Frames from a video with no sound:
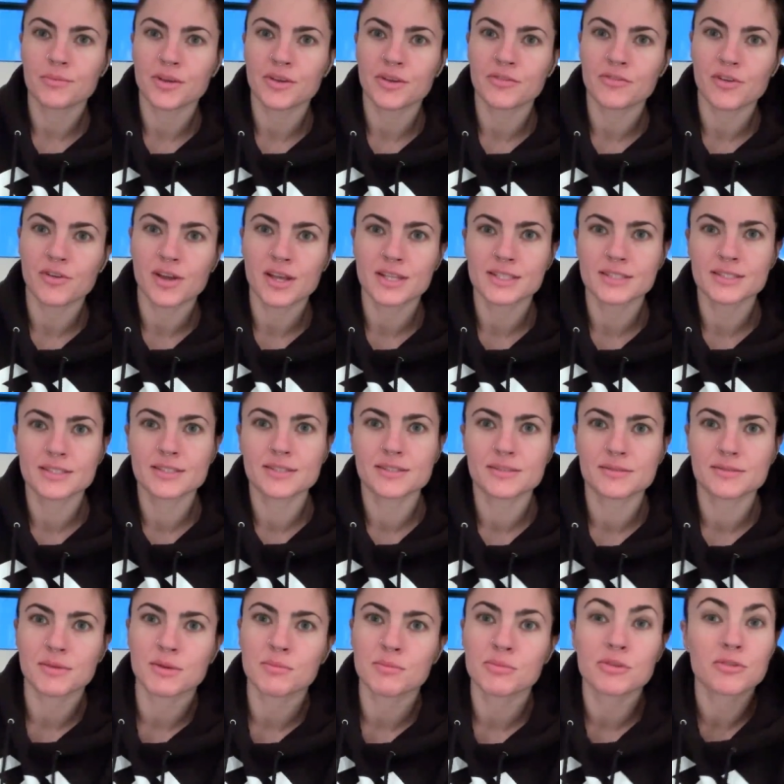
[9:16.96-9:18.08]
my
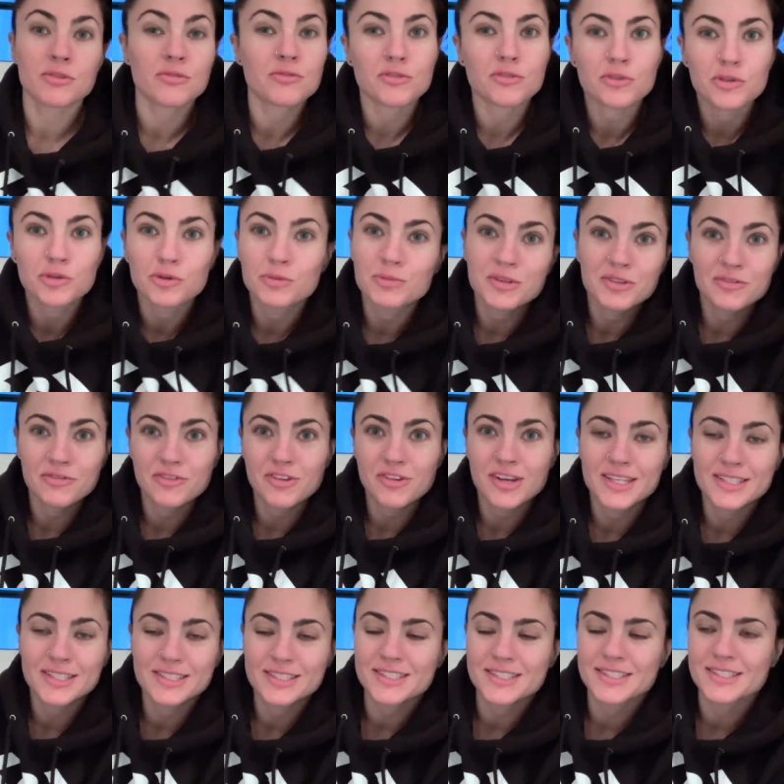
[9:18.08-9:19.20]
friends, my beautiful human
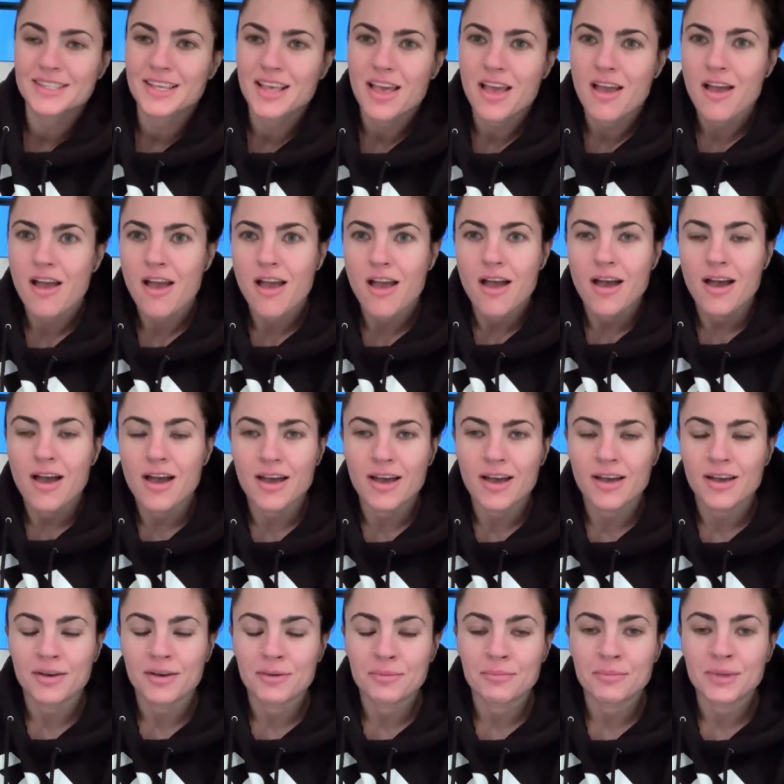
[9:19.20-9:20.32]
friends.
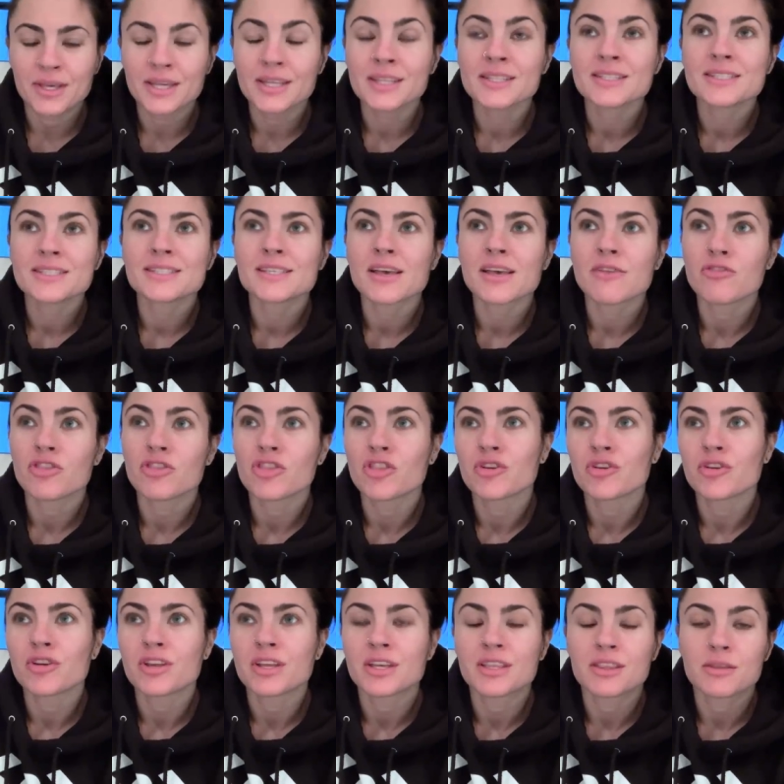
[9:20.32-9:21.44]
It is
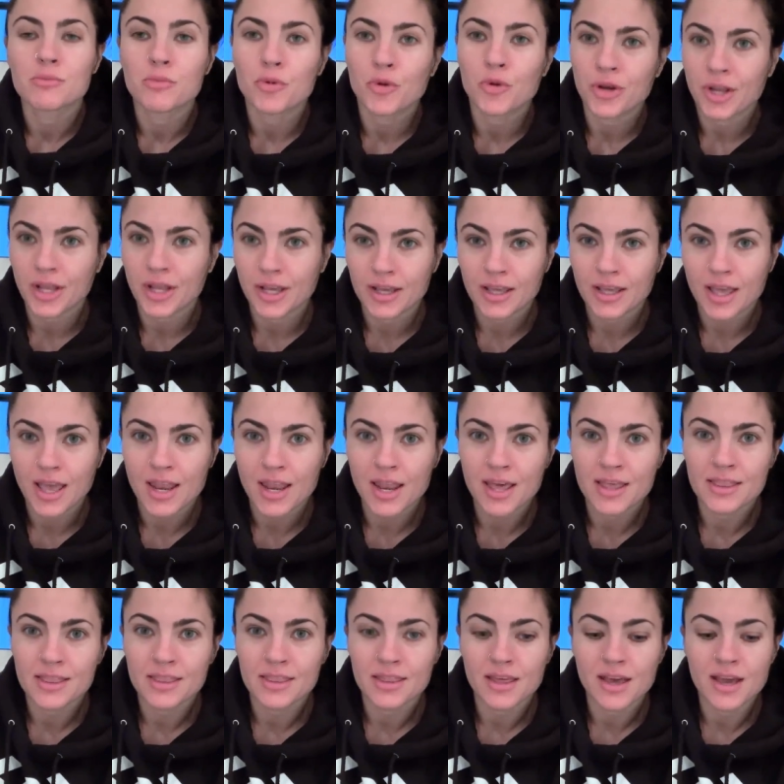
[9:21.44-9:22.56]
7:30 in the morning,
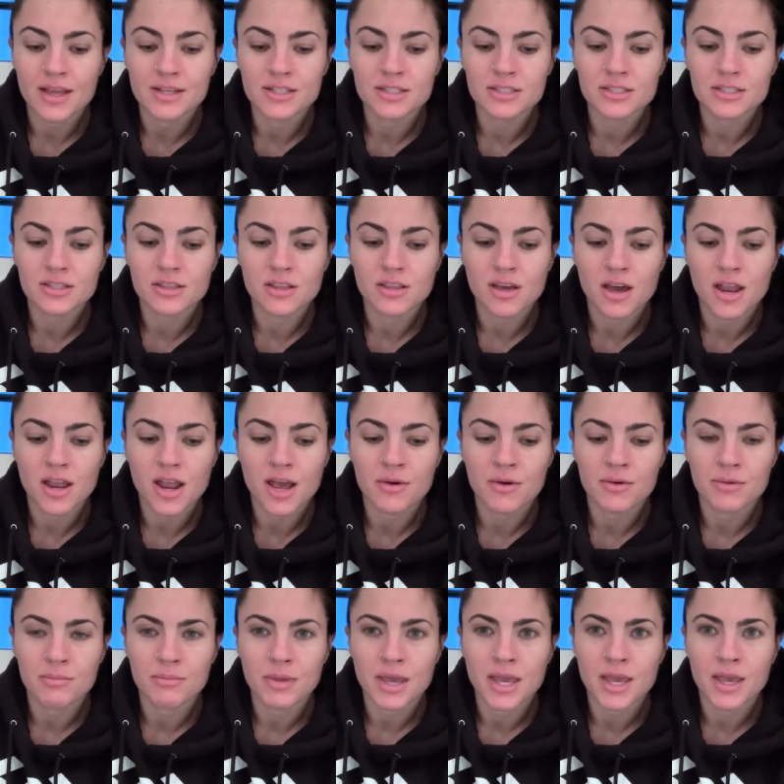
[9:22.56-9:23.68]
and I just thought I
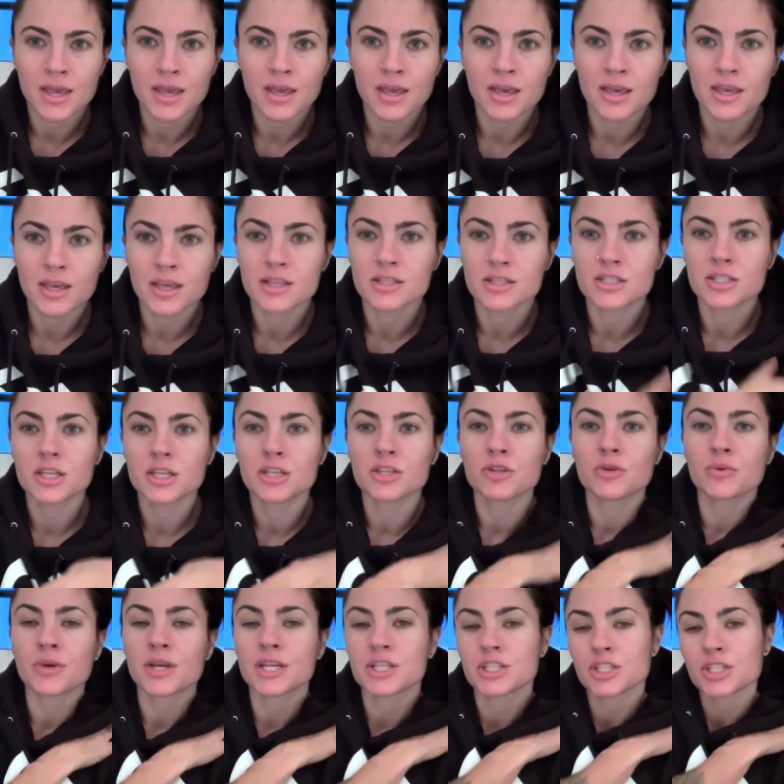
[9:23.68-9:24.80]
would make a
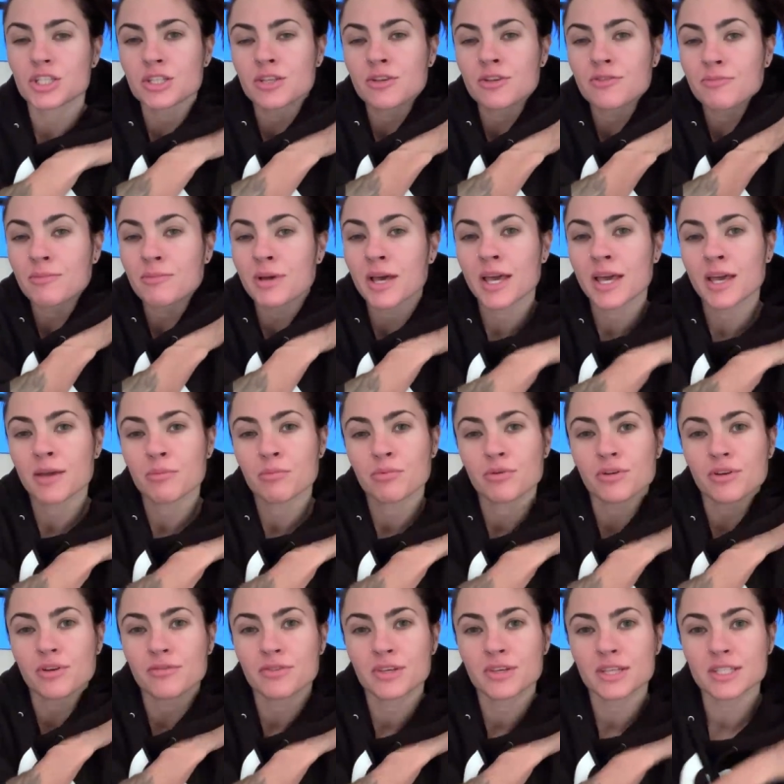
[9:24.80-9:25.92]
continuation of my
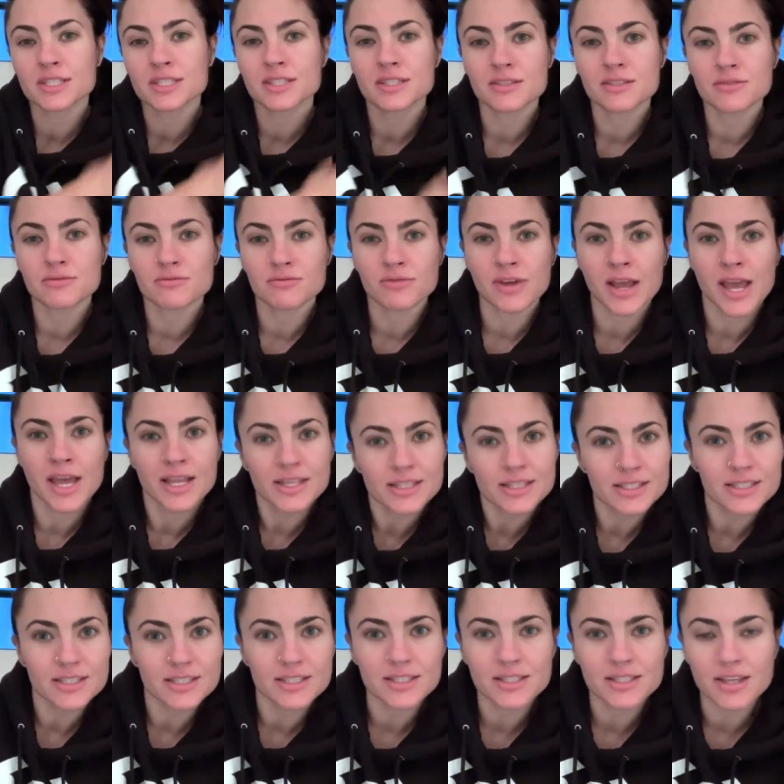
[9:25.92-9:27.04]
previous
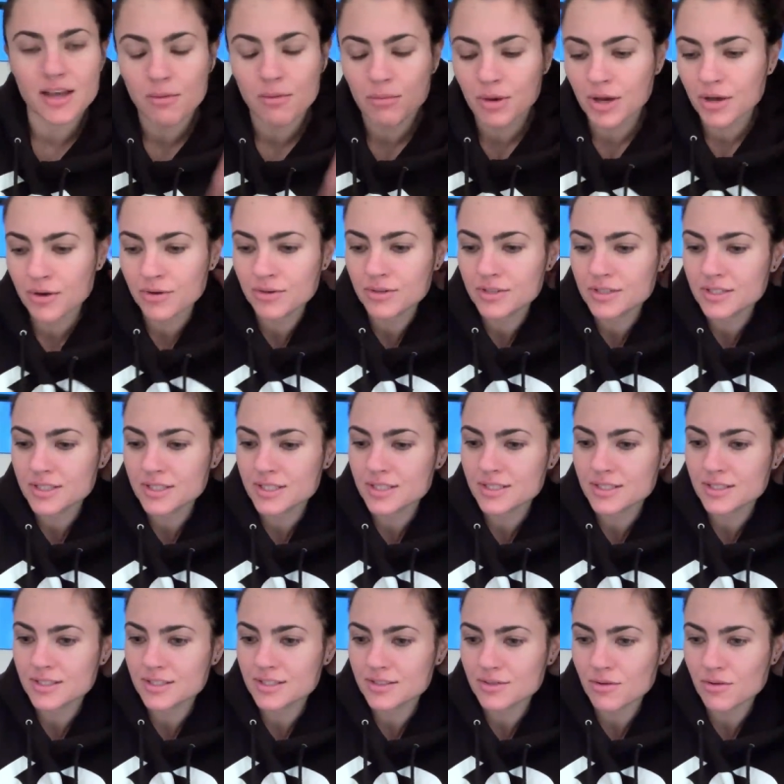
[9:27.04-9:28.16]
rant about
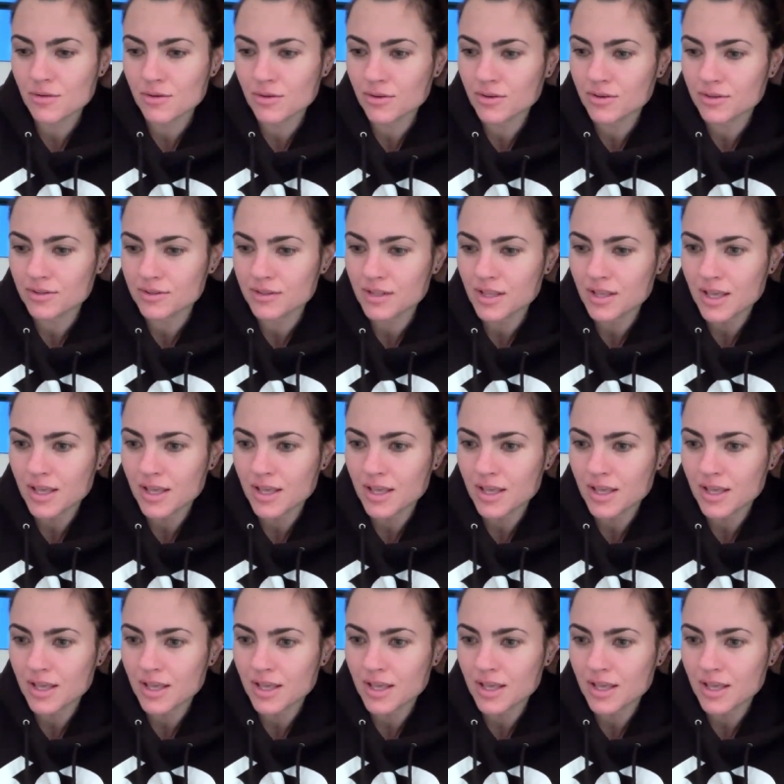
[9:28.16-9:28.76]
this whole